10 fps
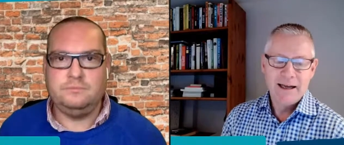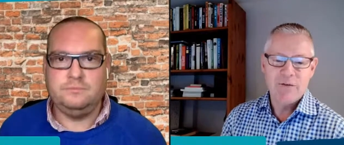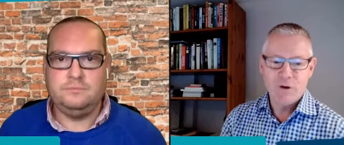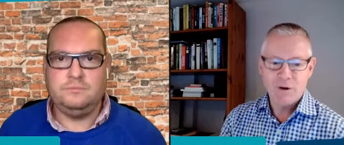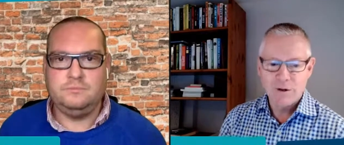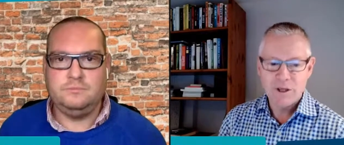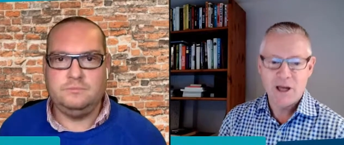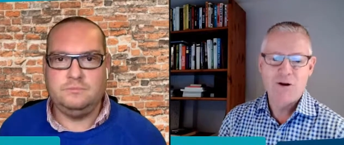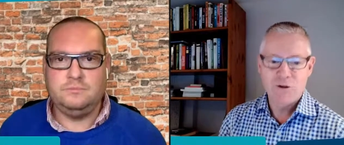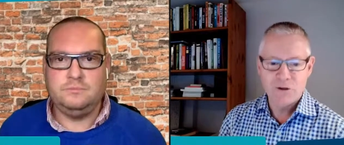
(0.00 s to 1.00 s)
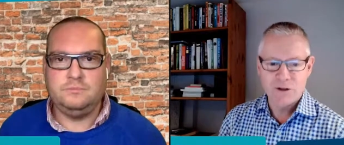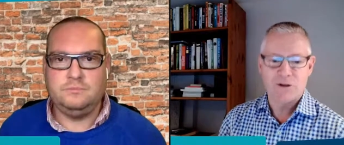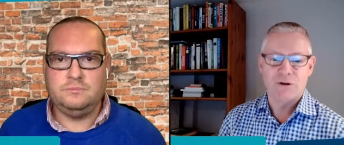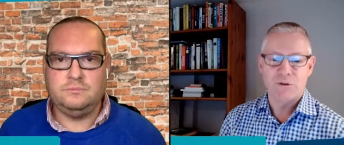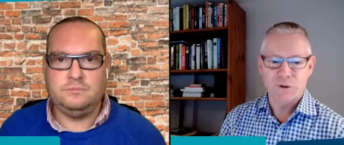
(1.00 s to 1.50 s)
Speaker 1: If you continue to
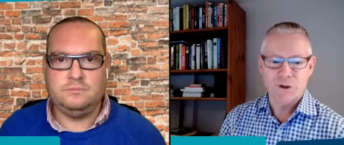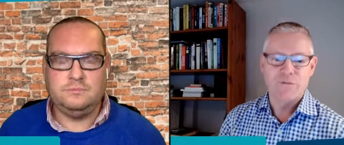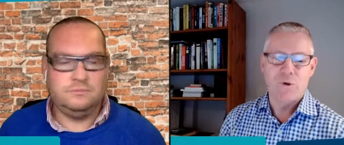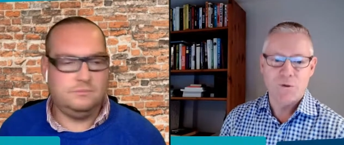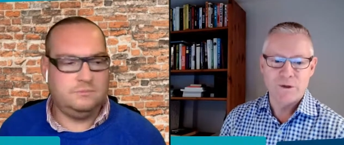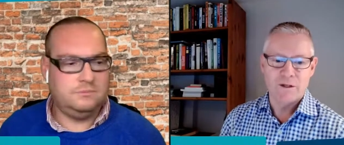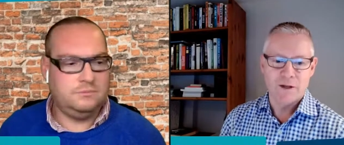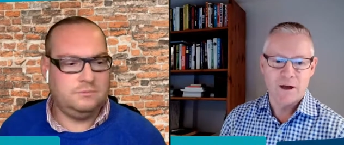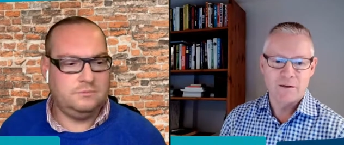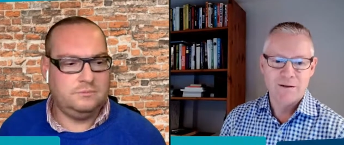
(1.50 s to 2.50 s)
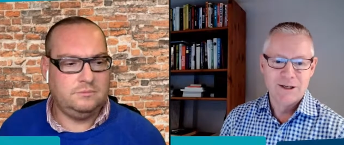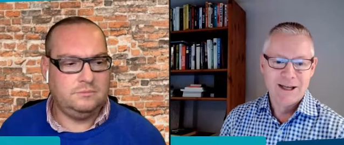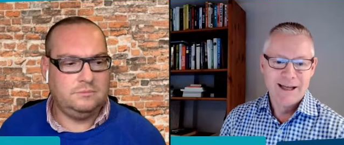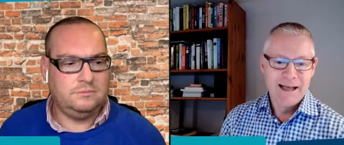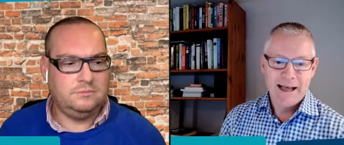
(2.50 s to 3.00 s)
do what you've always done,
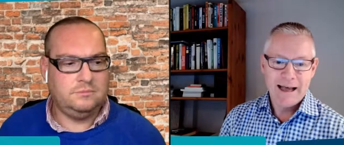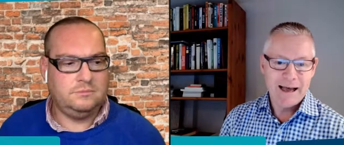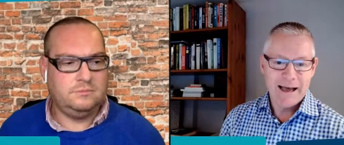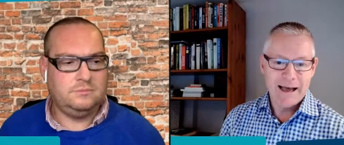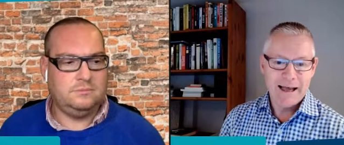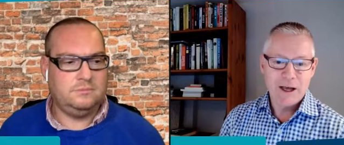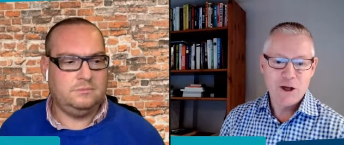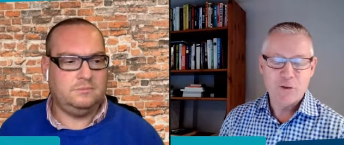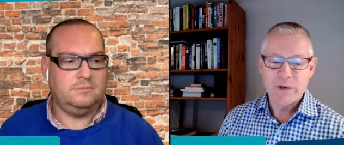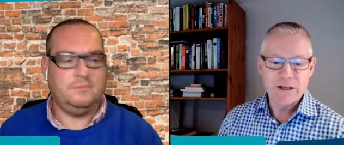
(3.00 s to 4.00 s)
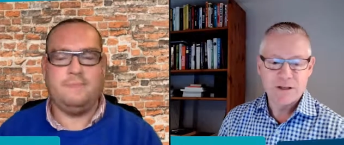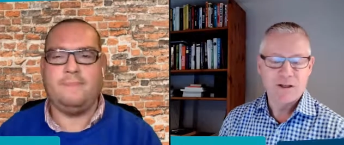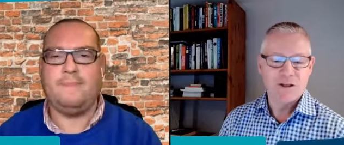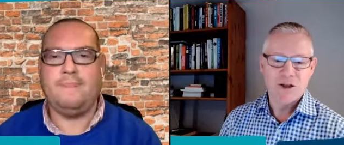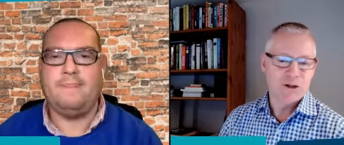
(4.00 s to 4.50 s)
uh, your
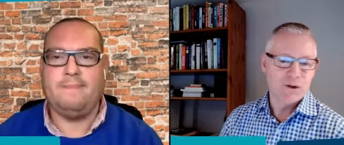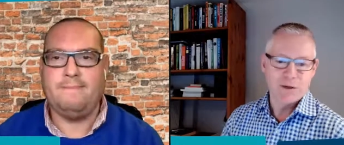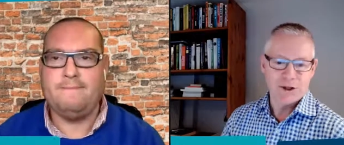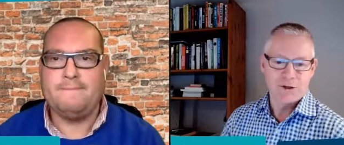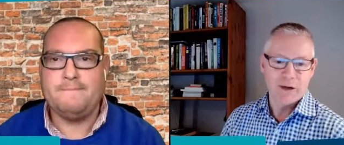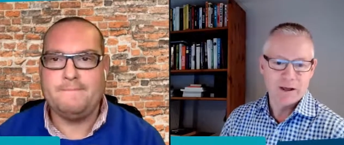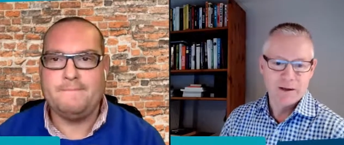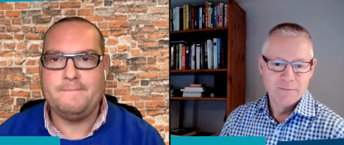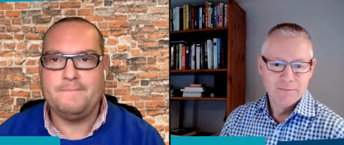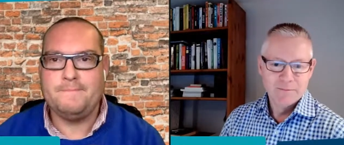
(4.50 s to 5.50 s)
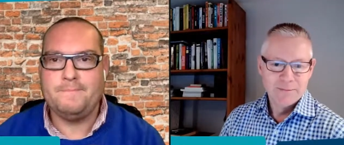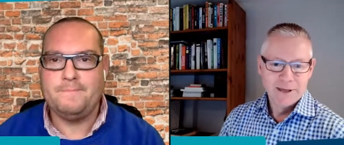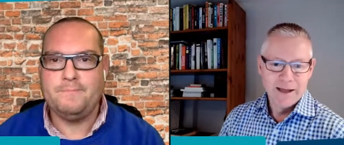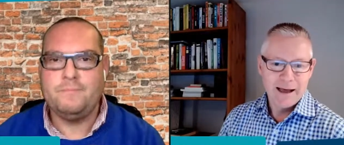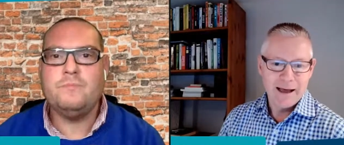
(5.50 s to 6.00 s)
business is just going to shrink.
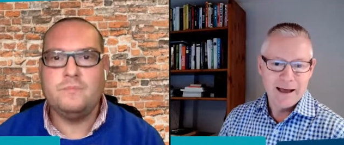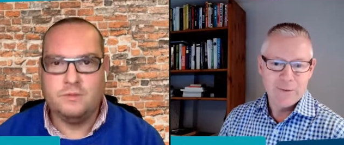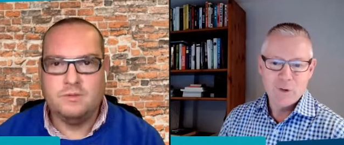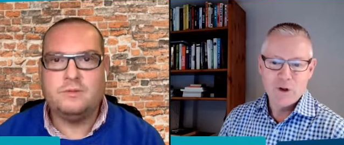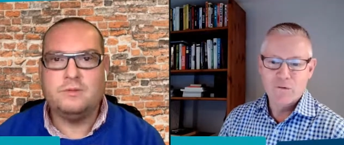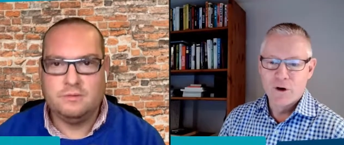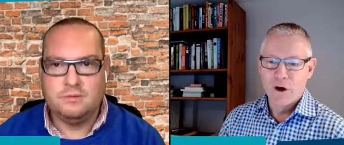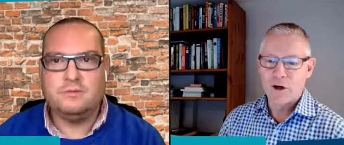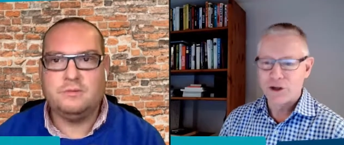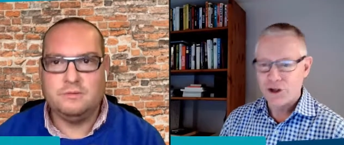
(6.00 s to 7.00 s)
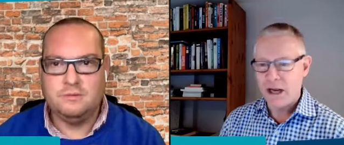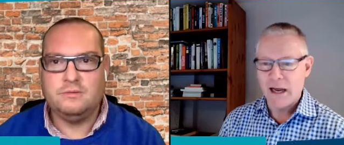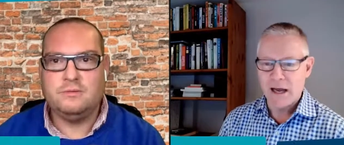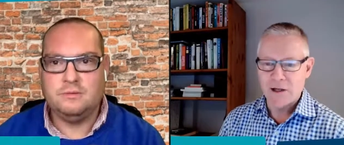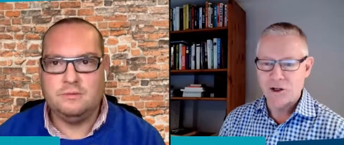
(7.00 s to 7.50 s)
Um, you've got to
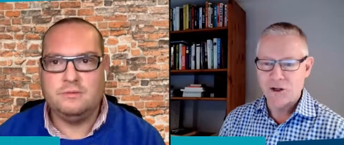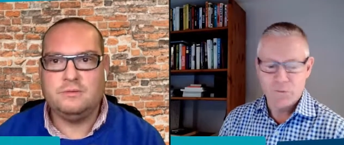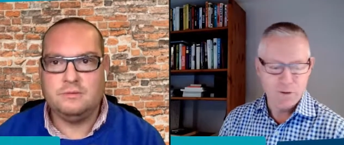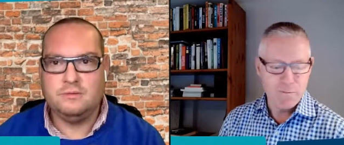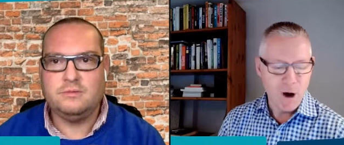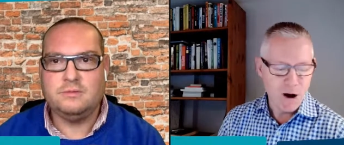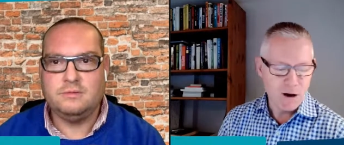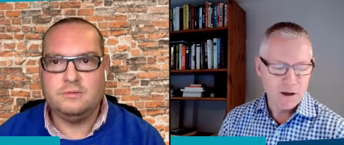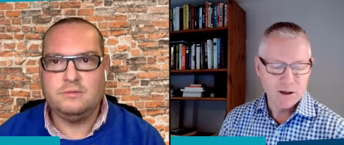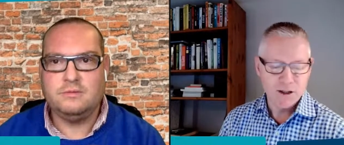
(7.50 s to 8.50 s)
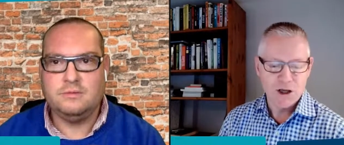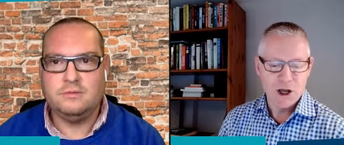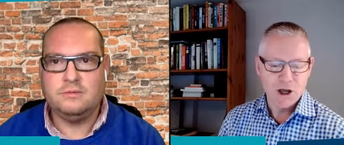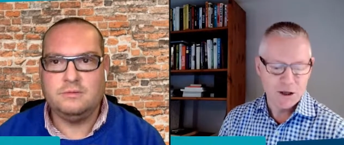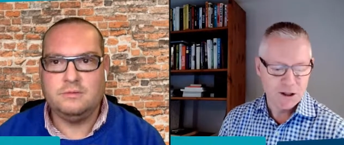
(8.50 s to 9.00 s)
change with
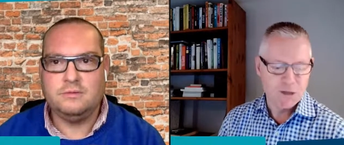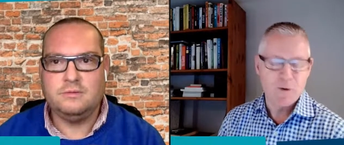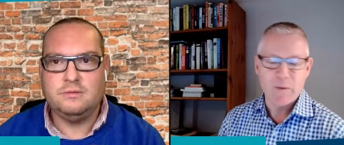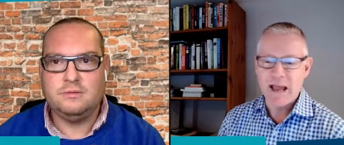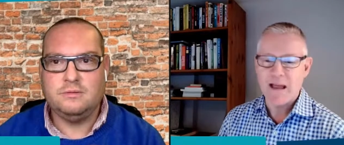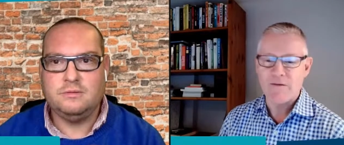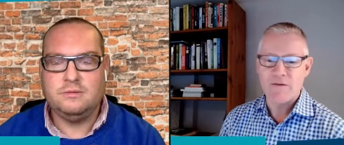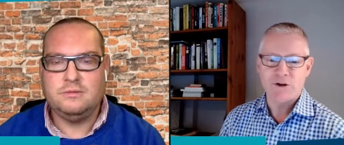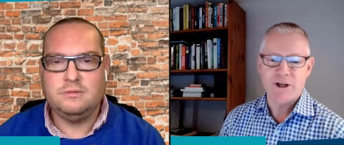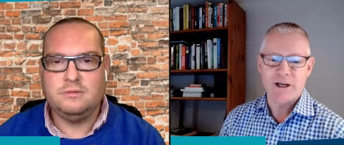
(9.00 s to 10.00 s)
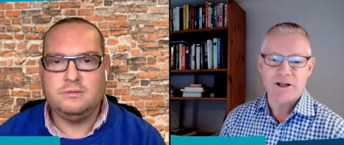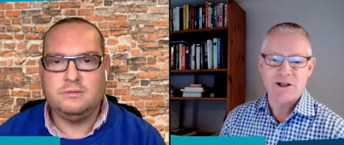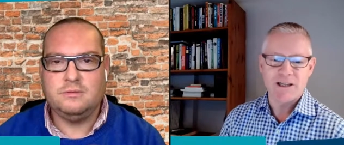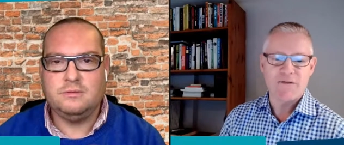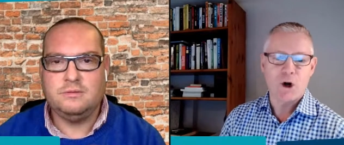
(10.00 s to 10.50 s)
markets. Customer behavior
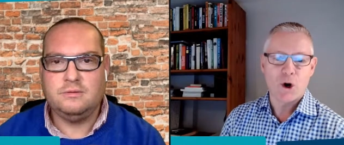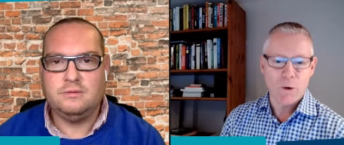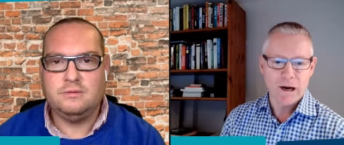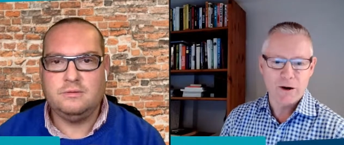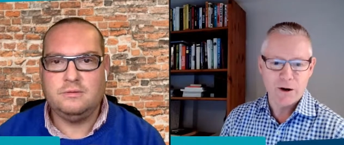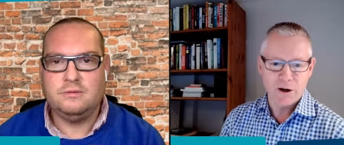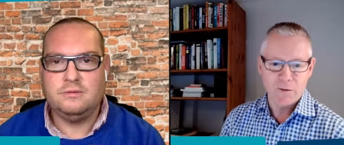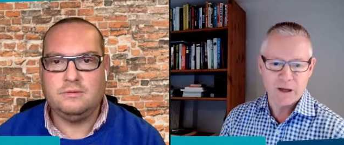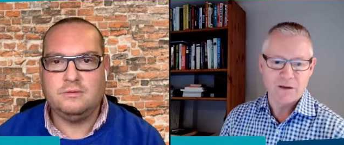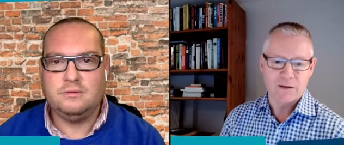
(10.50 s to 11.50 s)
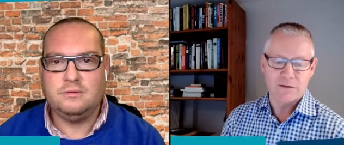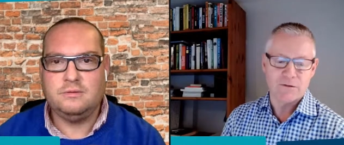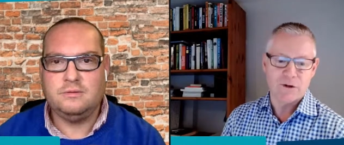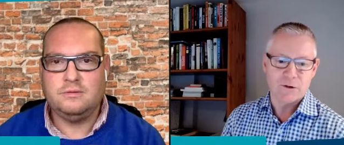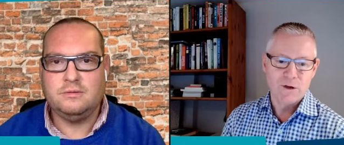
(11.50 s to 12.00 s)
changes even quicker now because
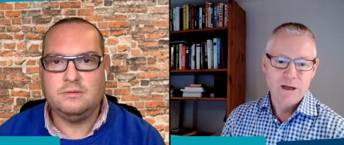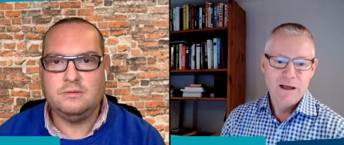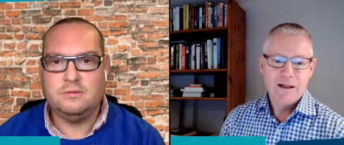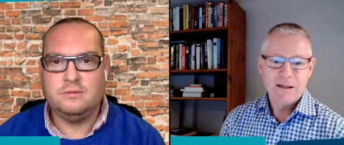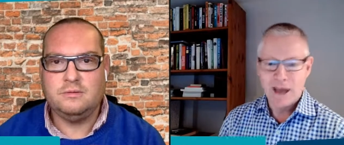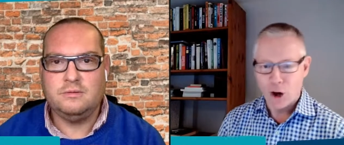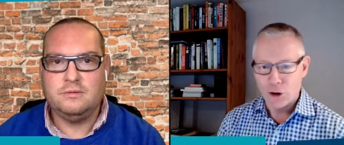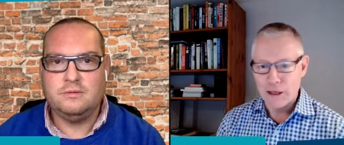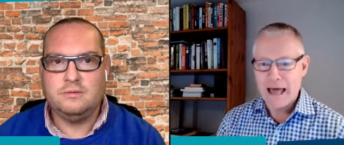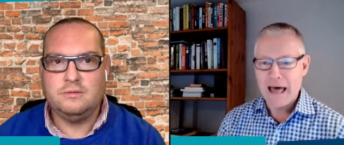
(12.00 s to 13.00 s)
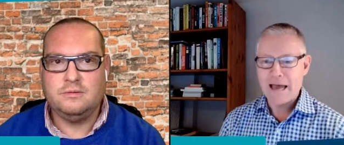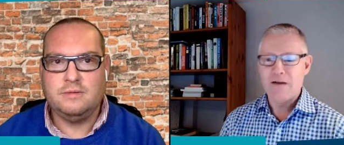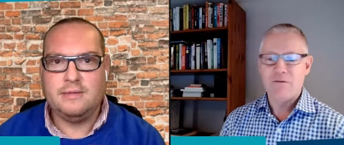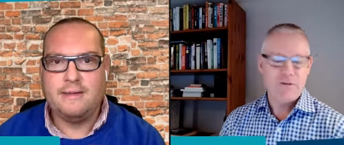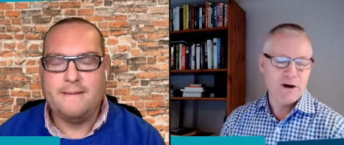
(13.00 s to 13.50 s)
of you know the
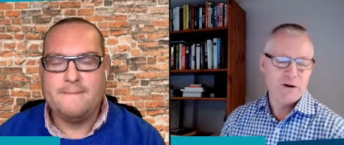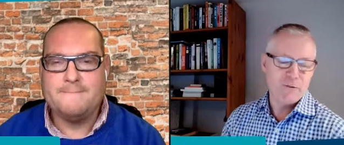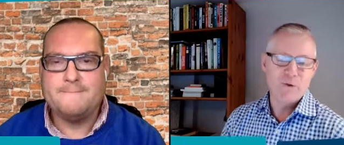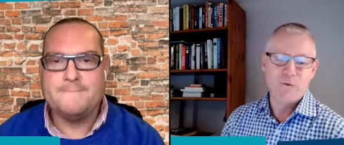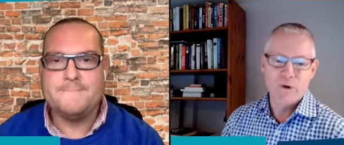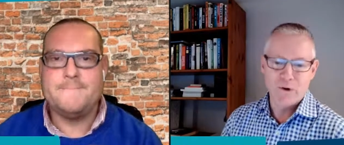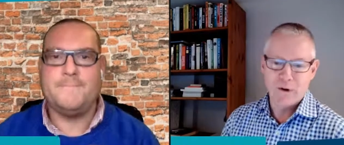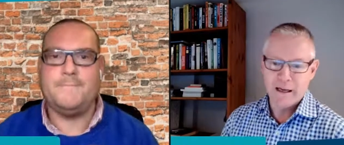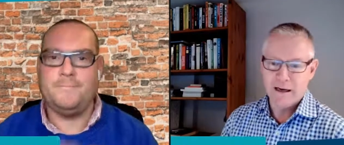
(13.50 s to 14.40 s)
online environment we're all